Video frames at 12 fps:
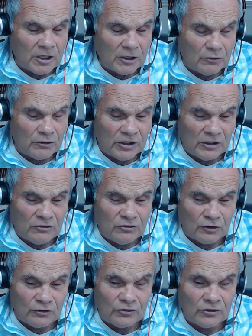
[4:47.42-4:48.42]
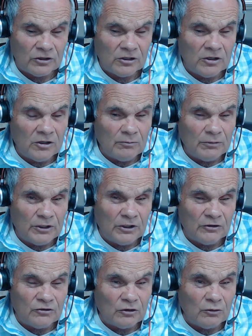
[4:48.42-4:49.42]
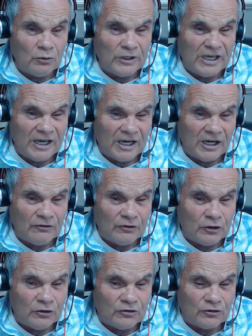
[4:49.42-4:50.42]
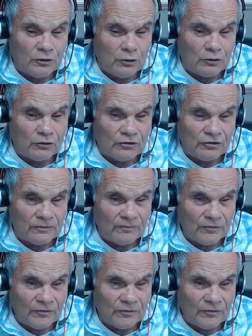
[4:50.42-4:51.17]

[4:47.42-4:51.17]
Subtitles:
credentials because we have good schools.